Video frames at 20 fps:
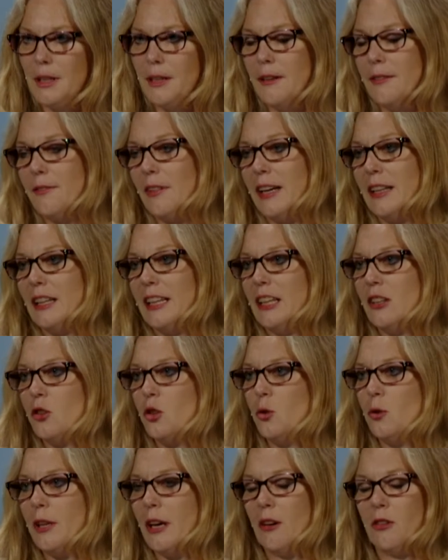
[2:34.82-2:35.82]
Finally, in
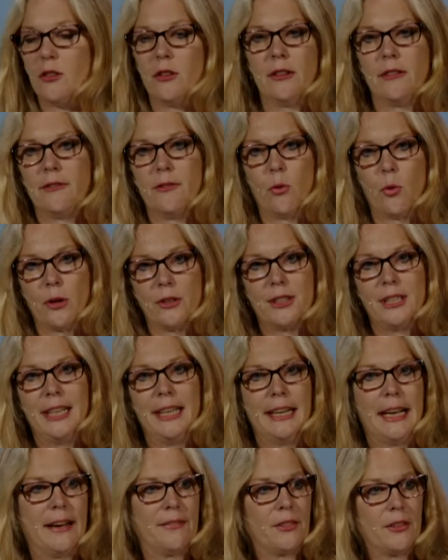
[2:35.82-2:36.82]
2014,
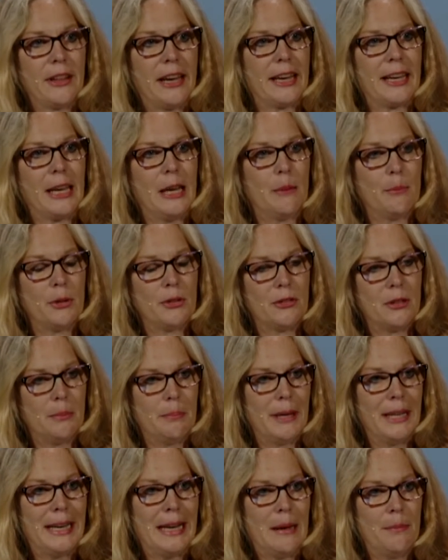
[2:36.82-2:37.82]
after that campus had
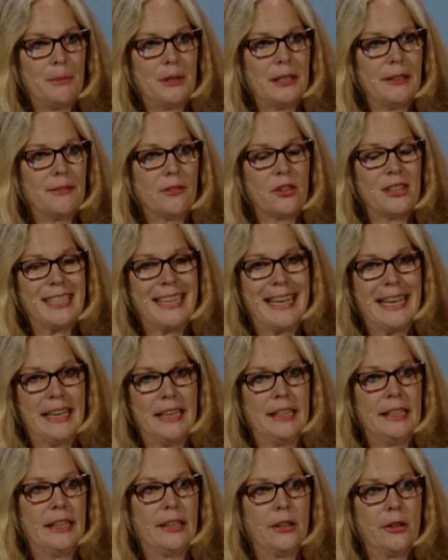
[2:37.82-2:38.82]
been empty for 10
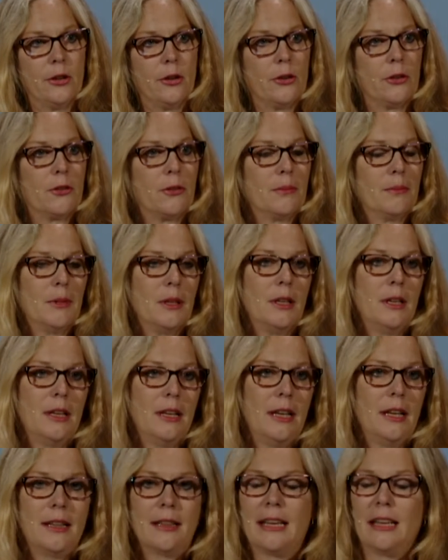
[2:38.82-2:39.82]
years,
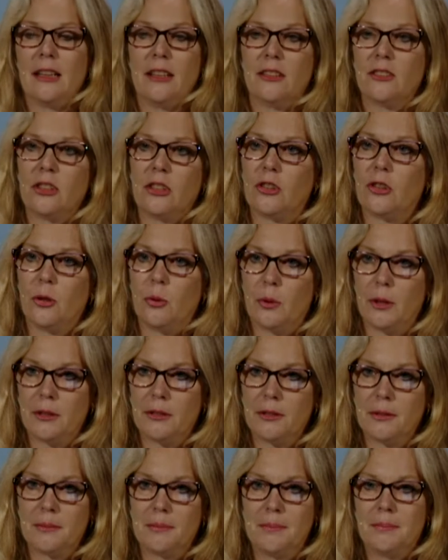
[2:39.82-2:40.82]
they listened to
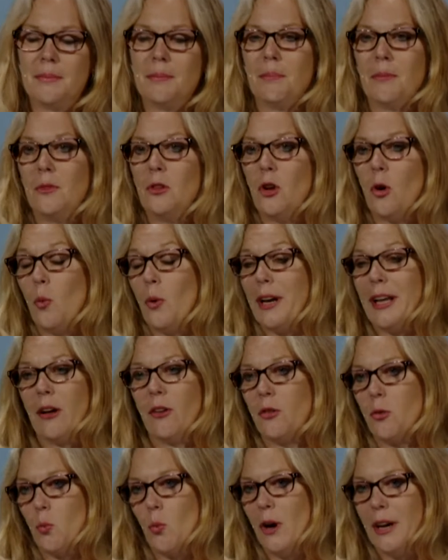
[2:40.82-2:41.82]
us. No one
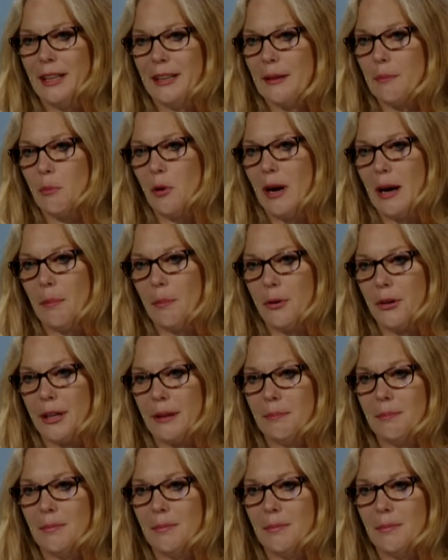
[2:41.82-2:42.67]
else wanted the property.